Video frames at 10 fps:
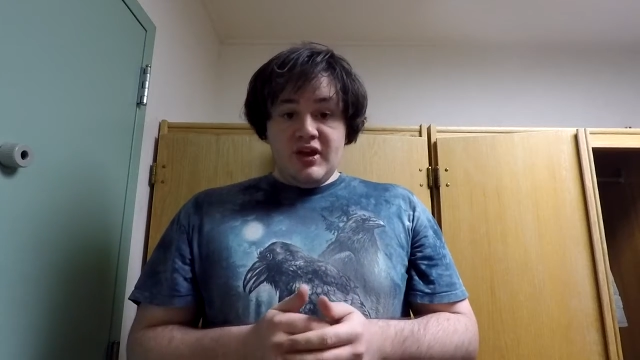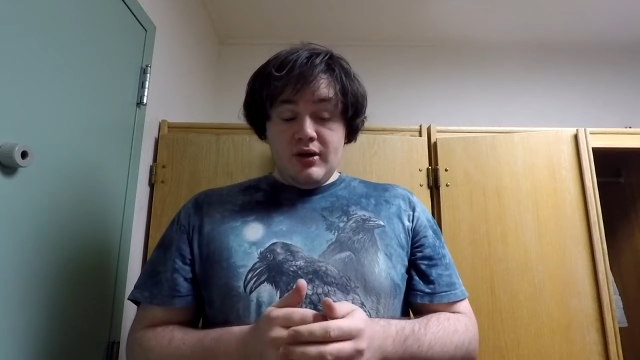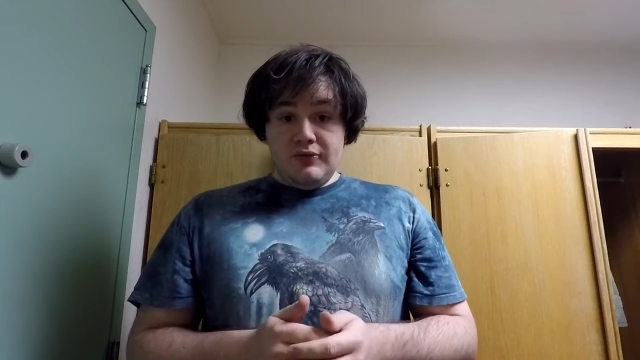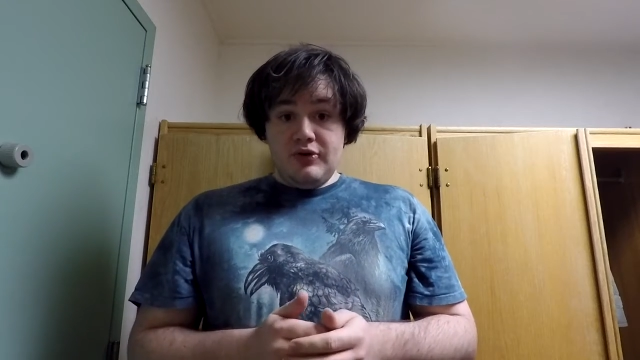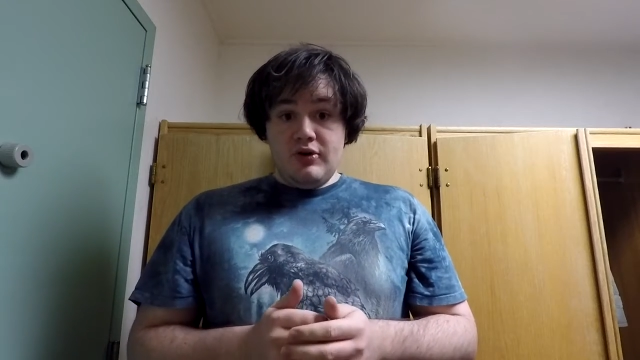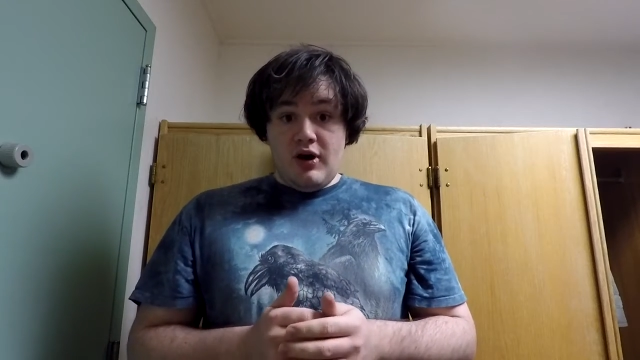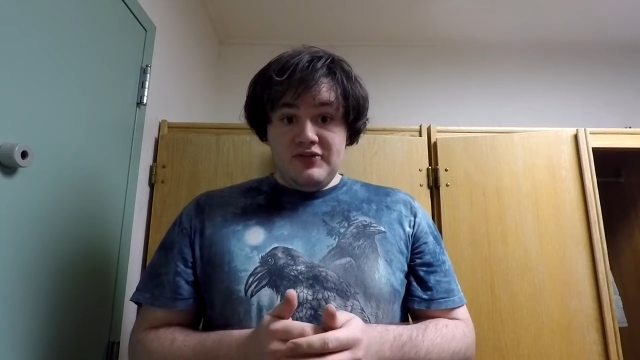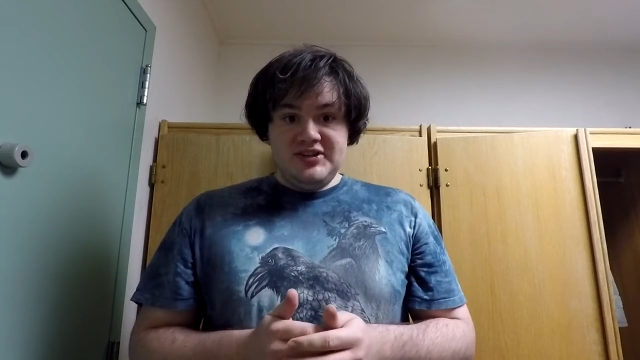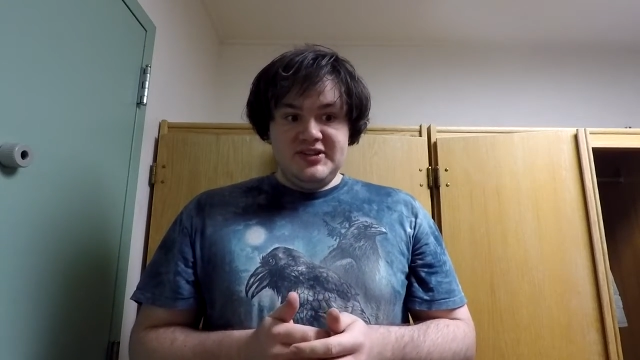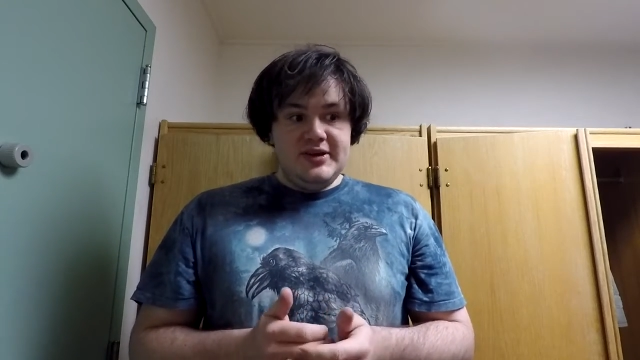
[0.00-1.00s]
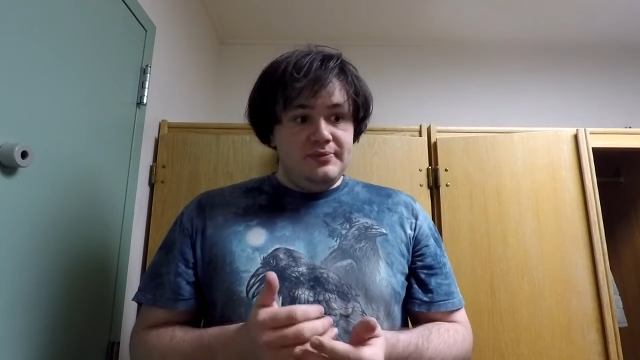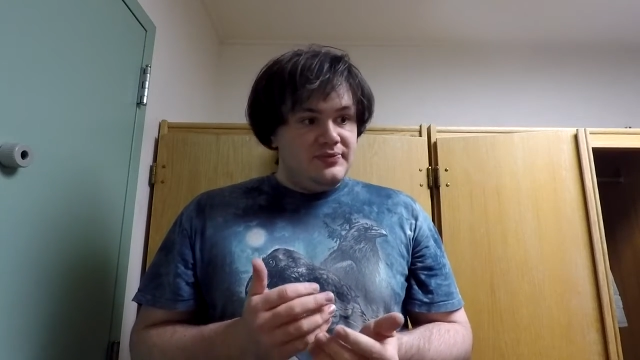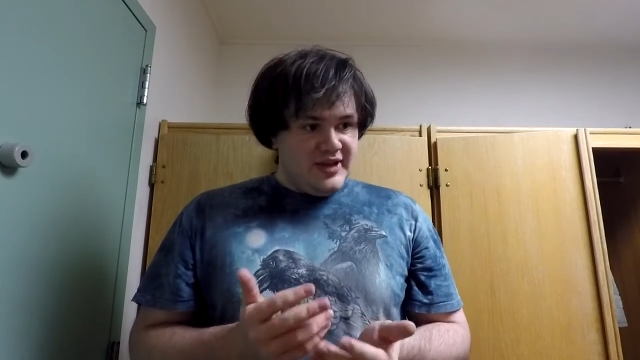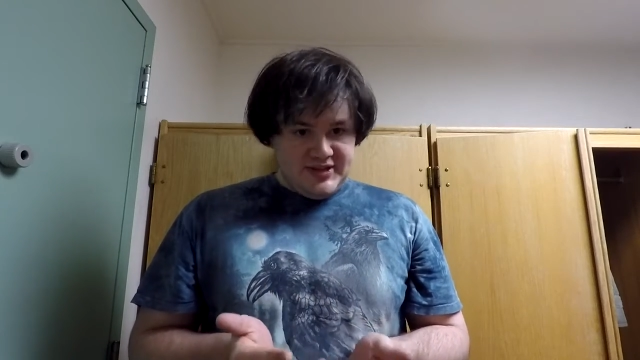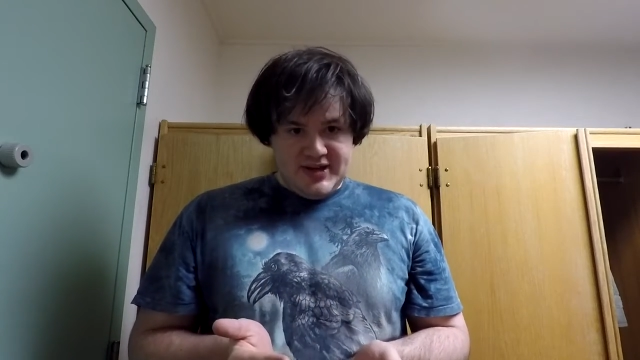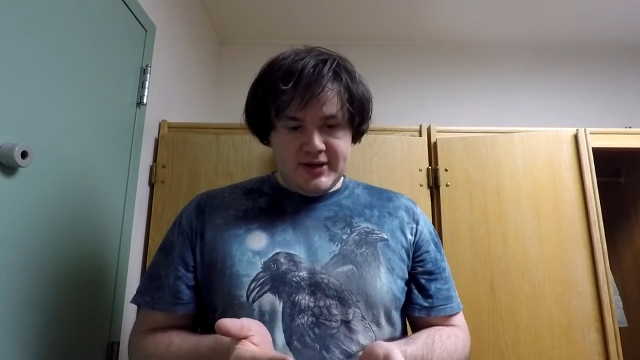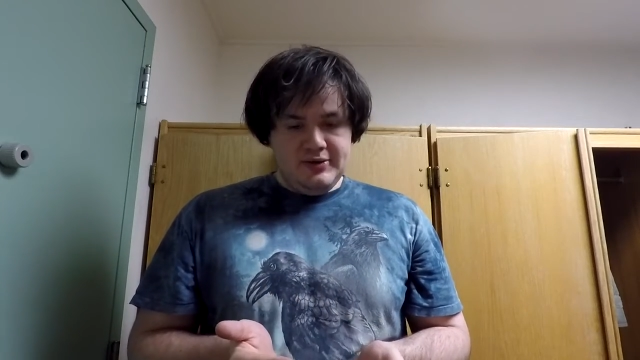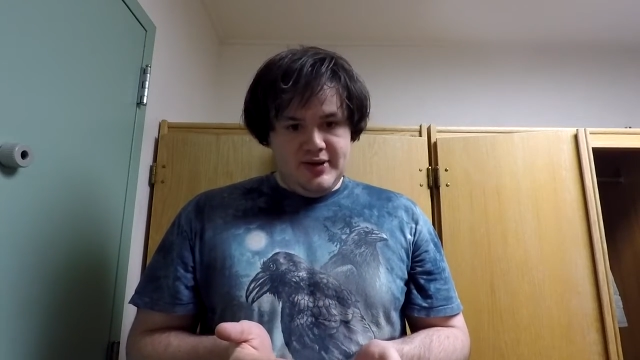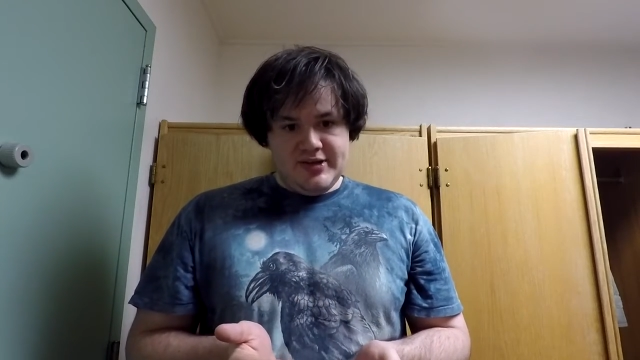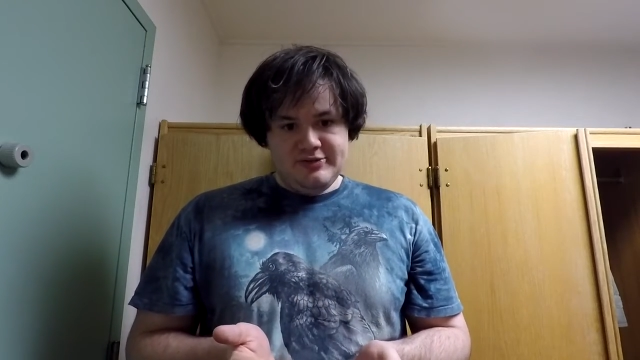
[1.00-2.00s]
However, obviously, that's not
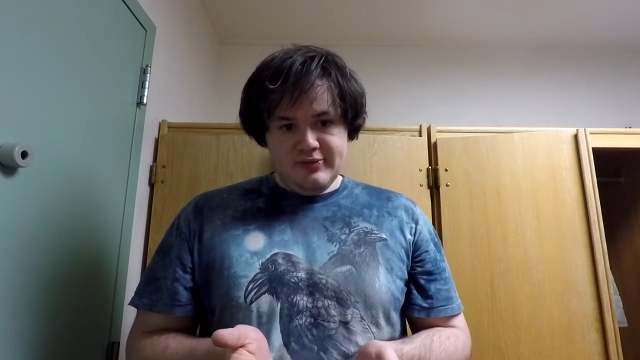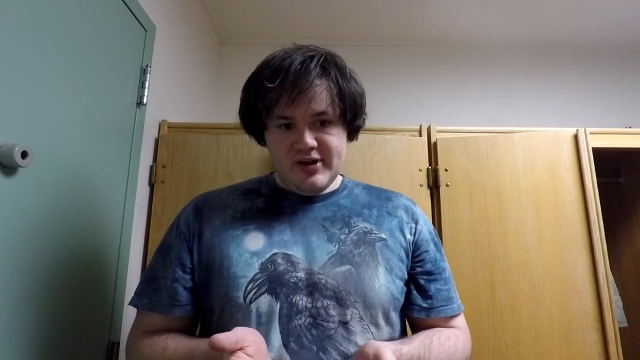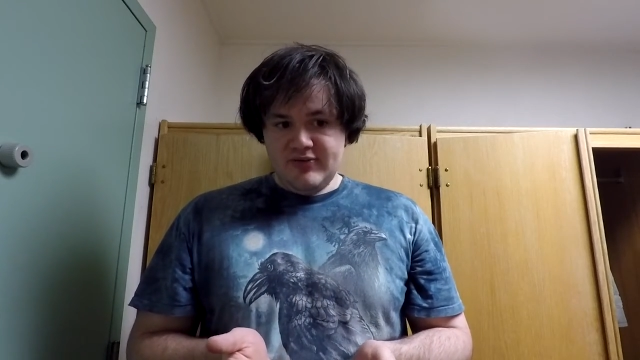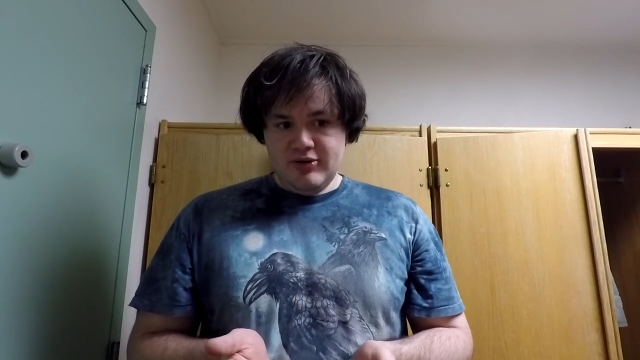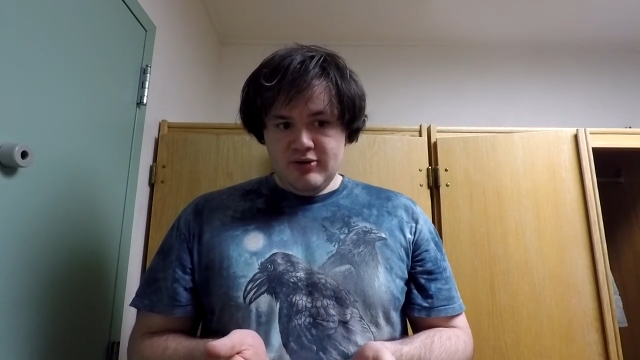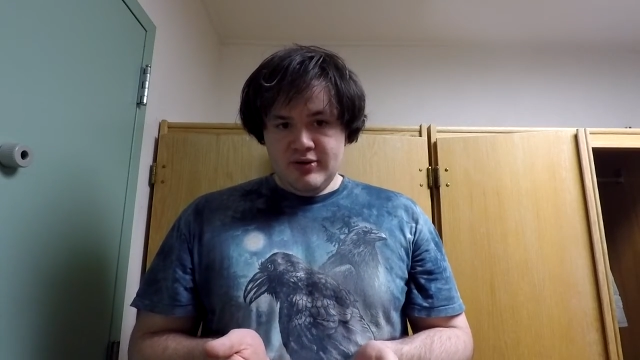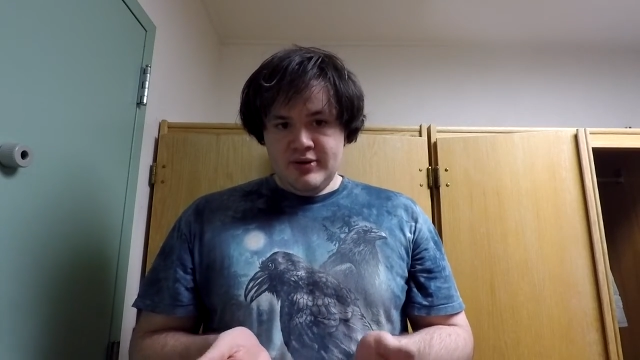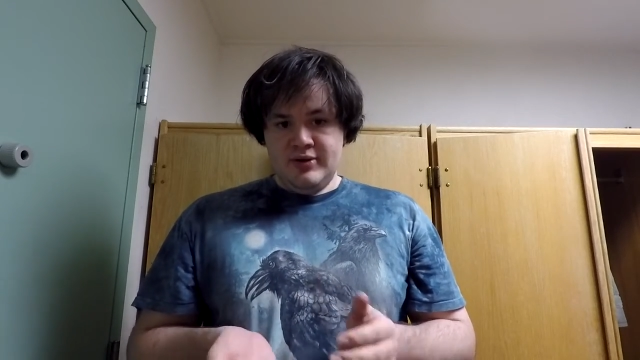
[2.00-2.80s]
going to last forever.